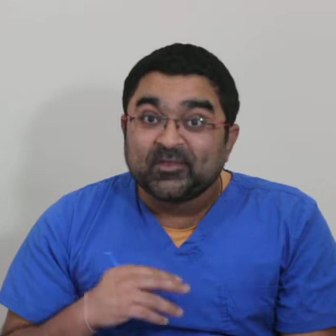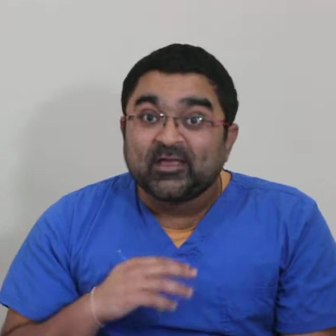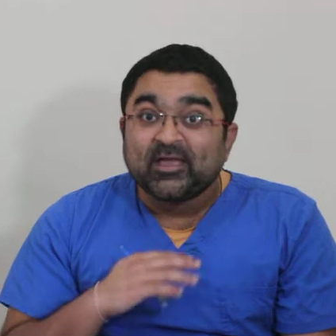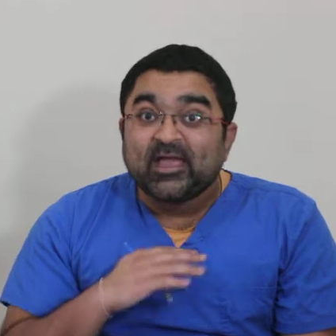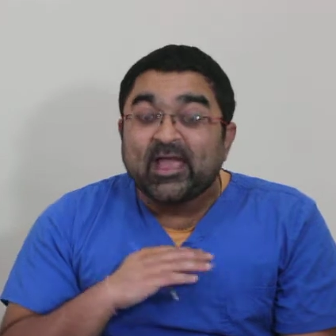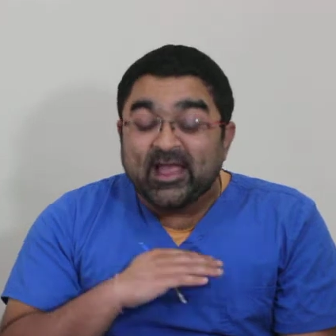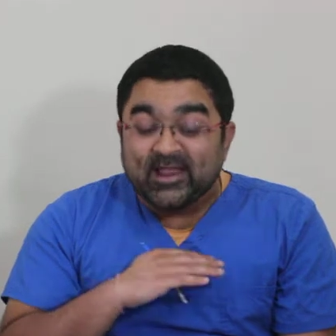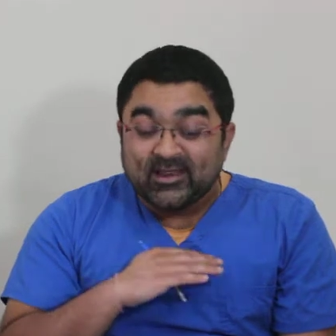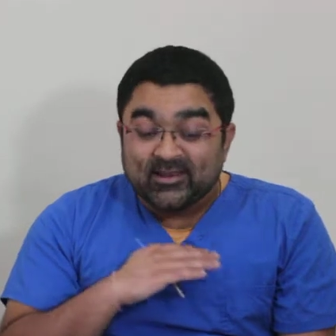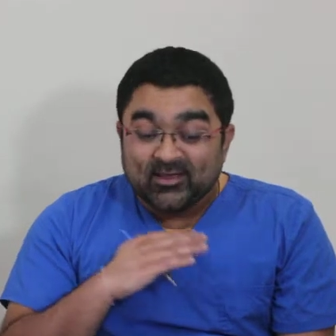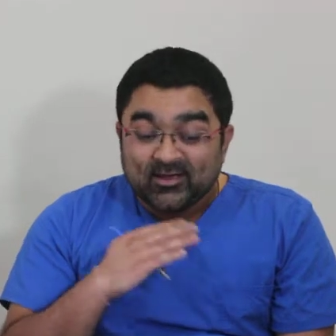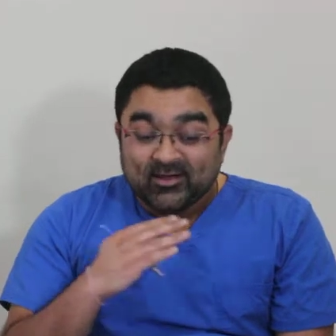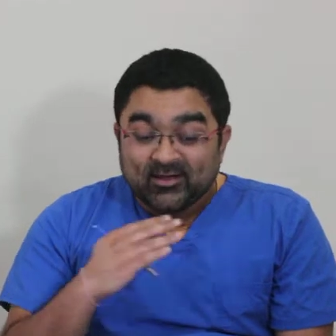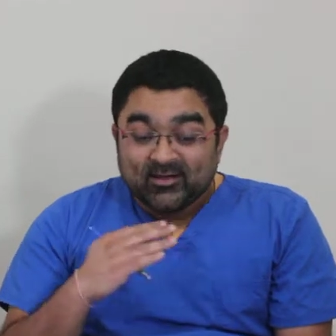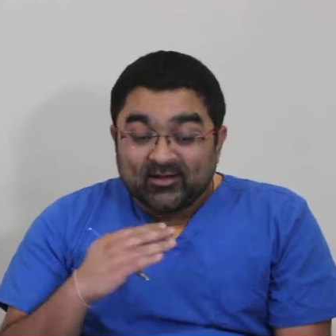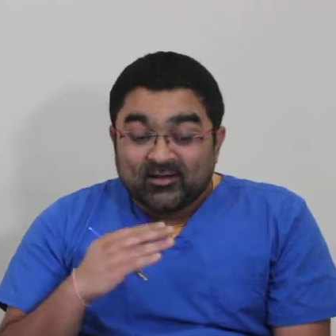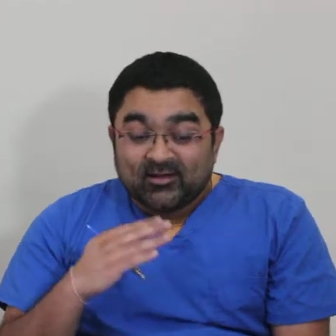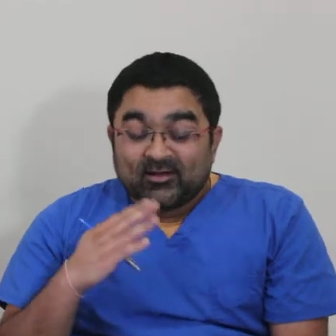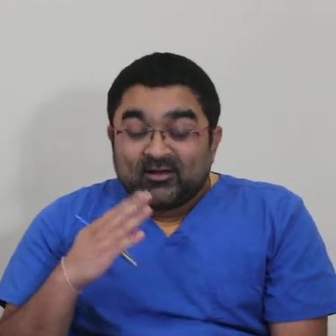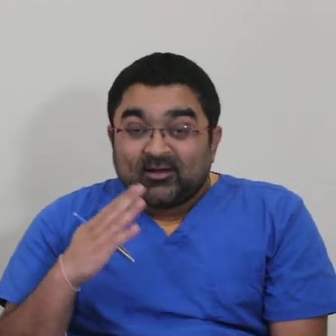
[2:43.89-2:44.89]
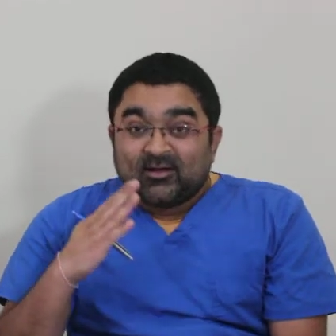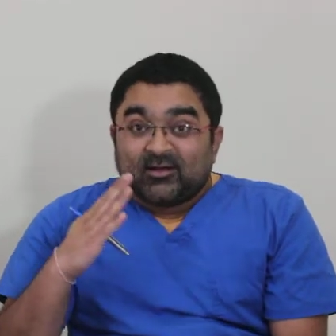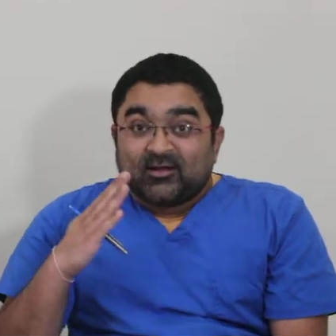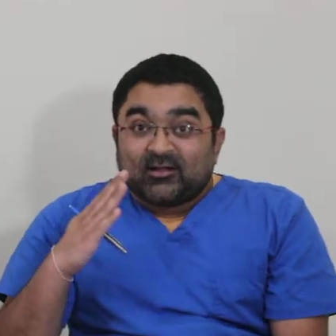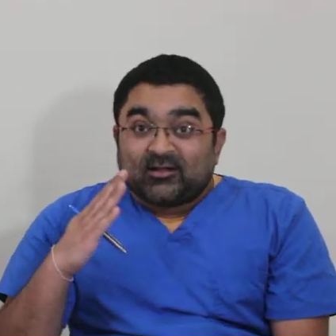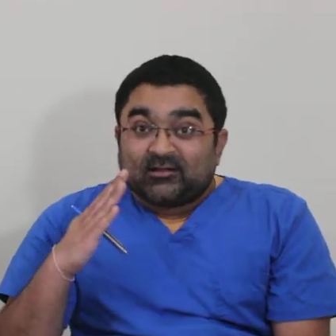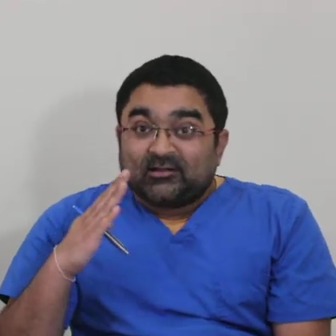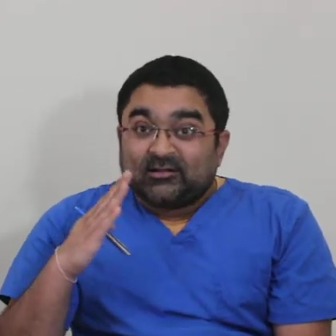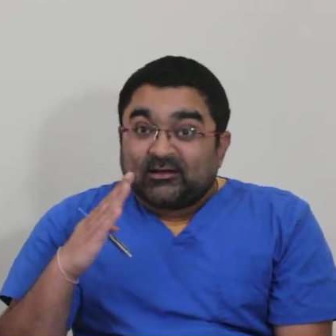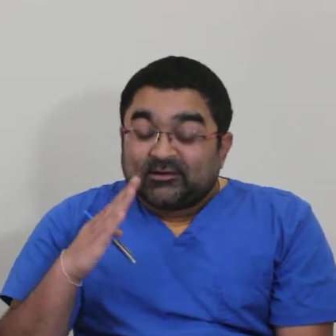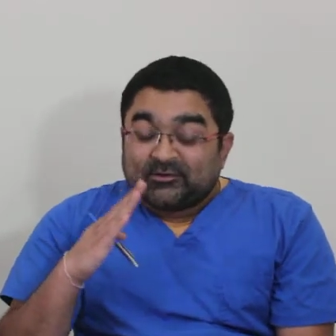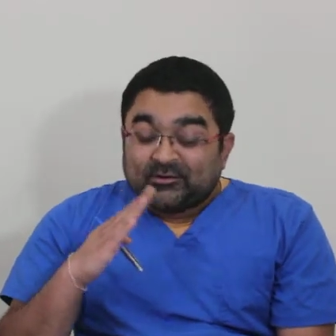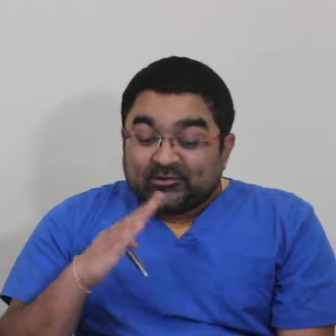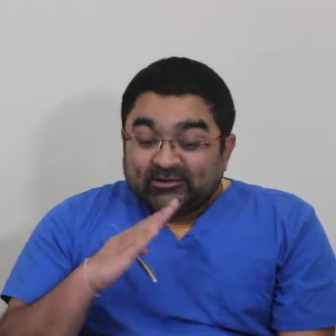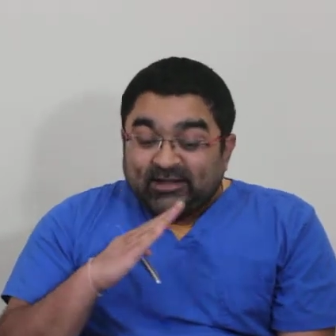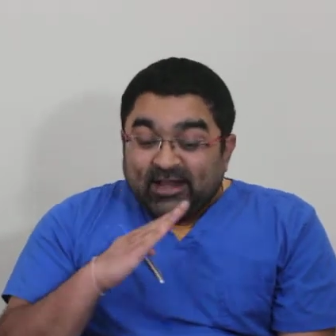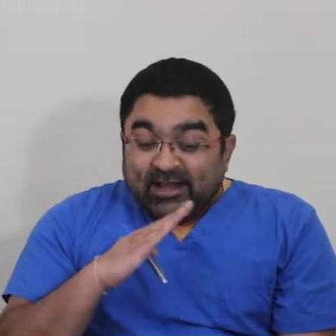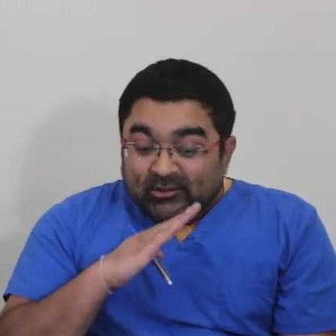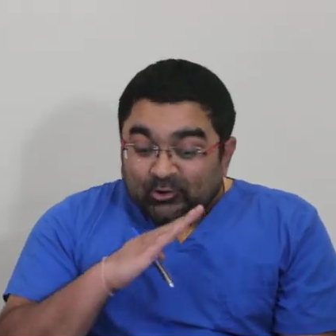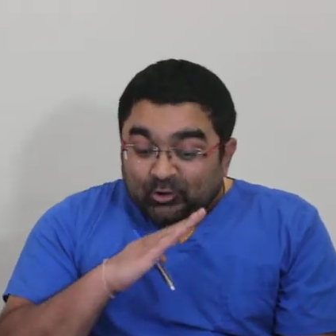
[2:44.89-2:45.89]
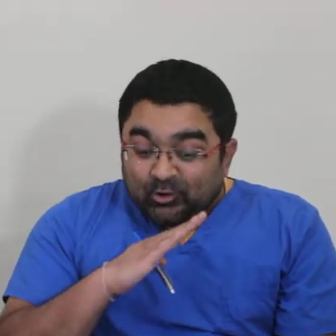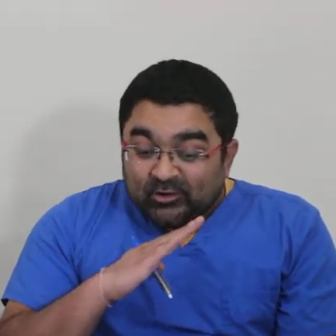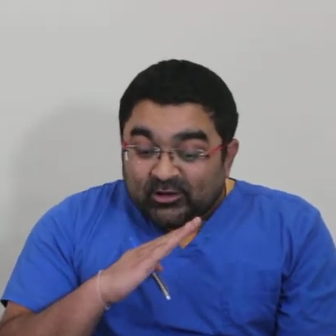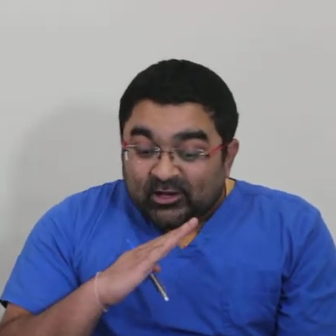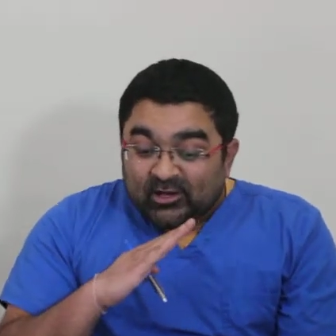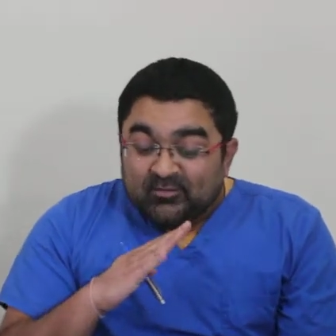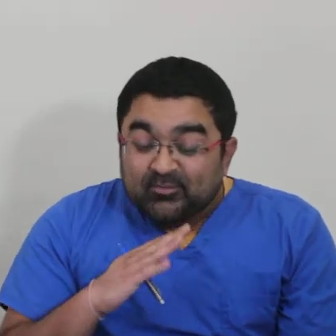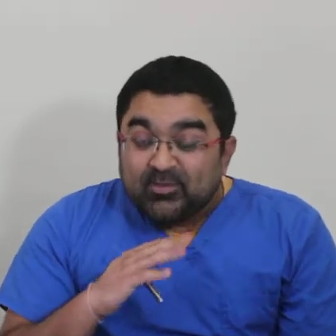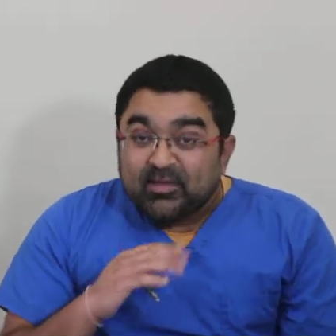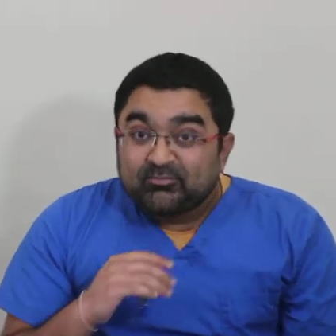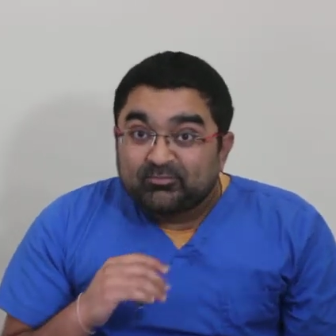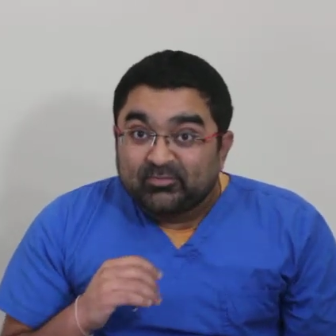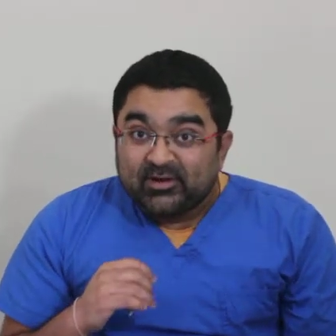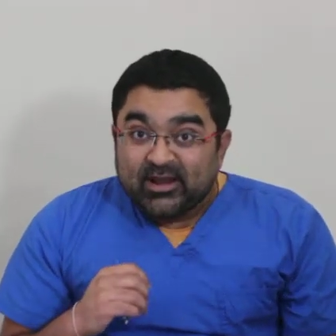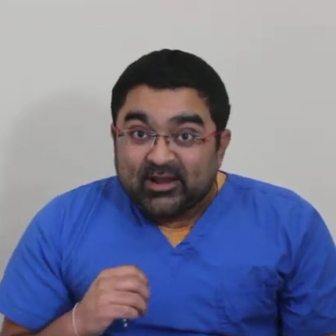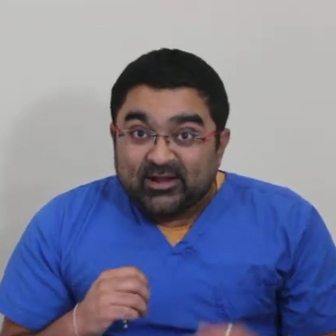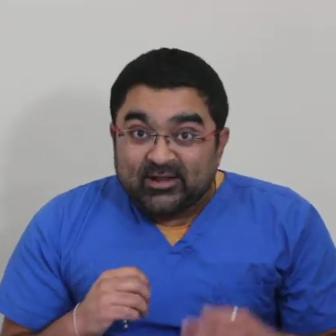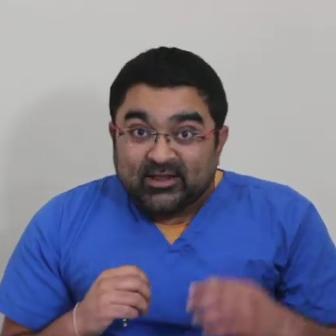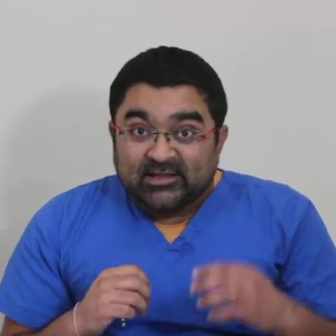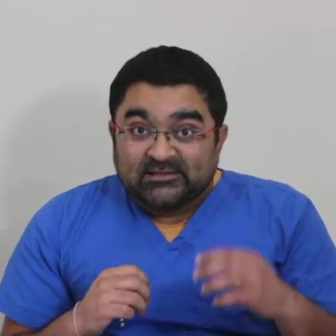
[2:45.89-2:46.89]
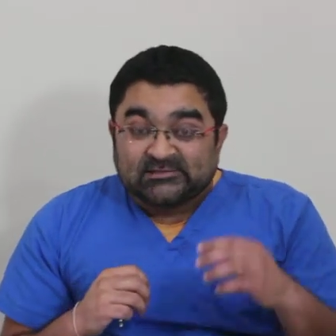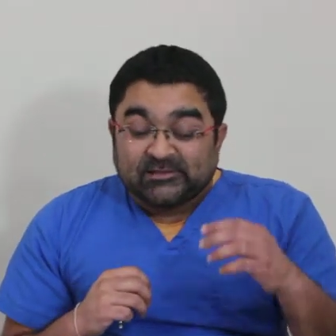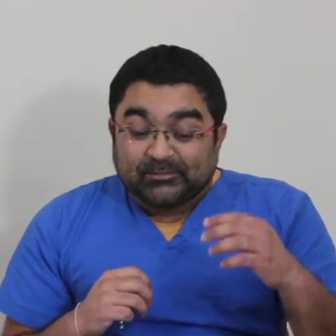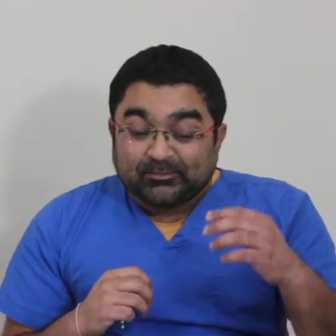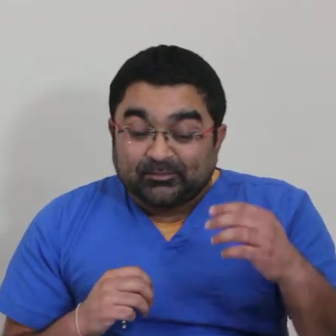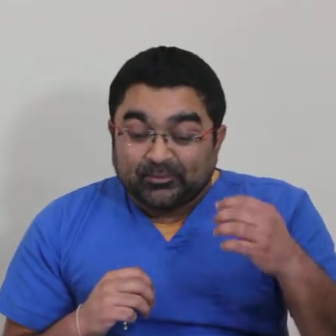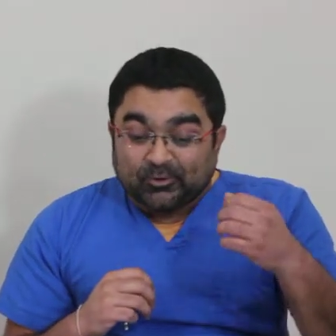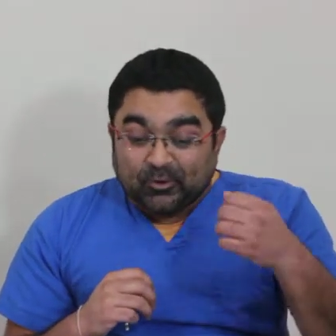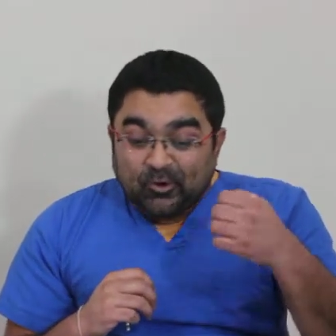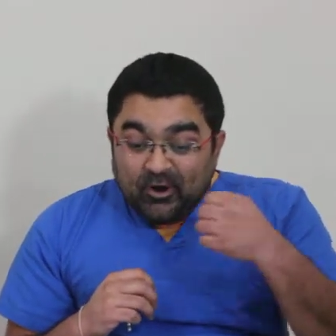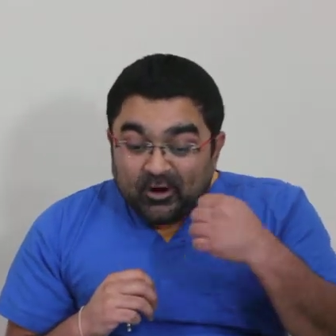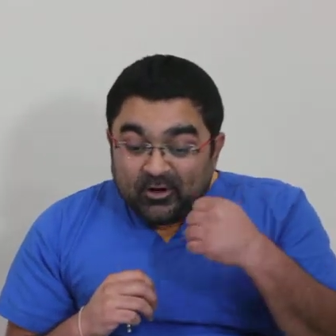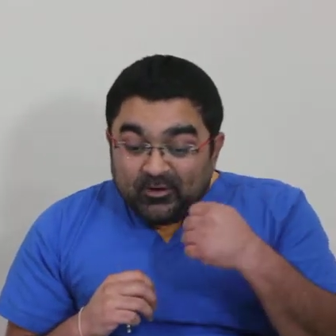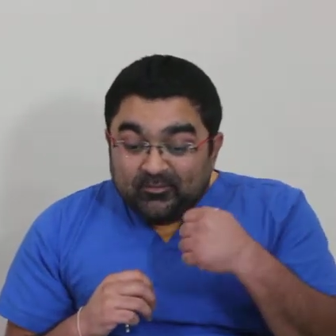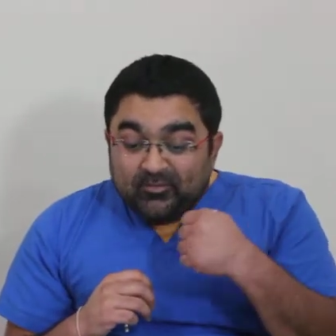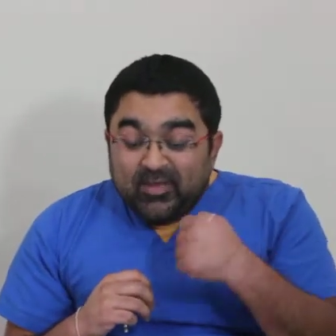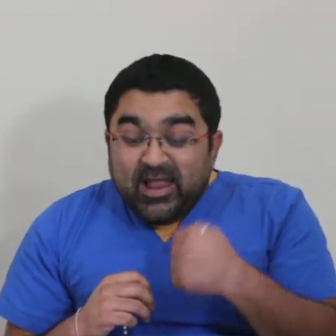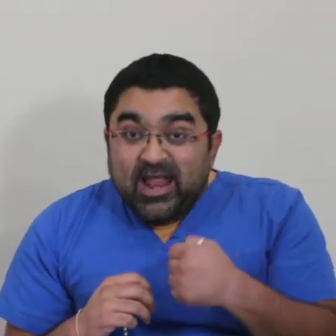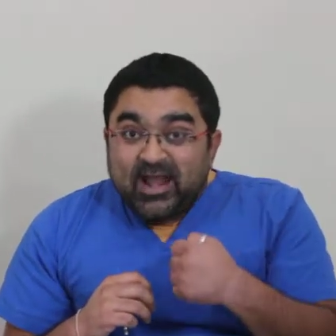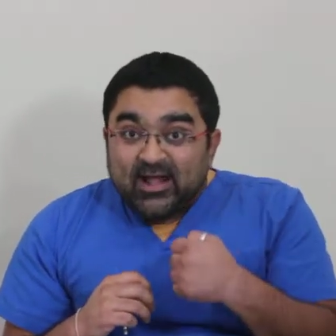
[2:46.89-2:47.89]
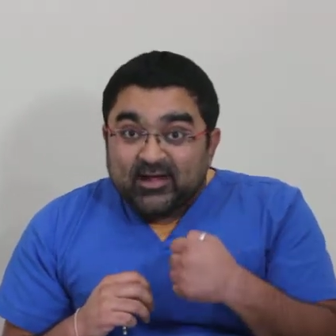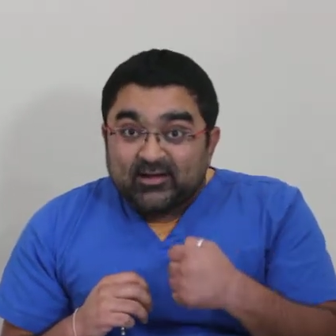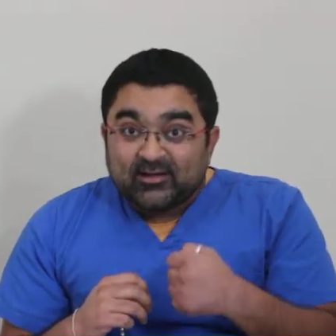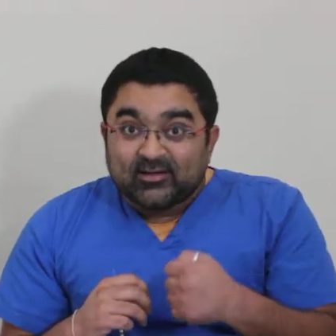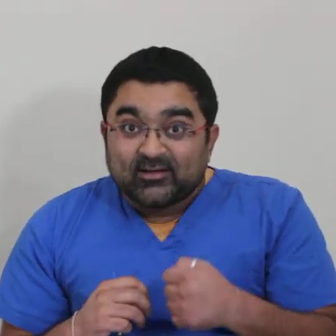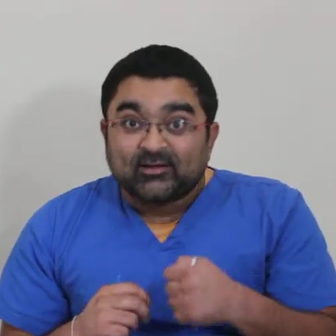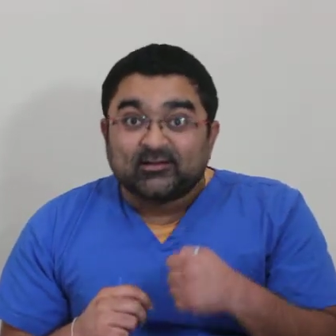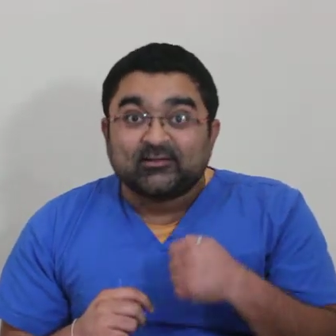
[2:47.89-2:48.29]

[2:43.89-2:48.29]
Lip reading: and the tectorial membrane is a broad band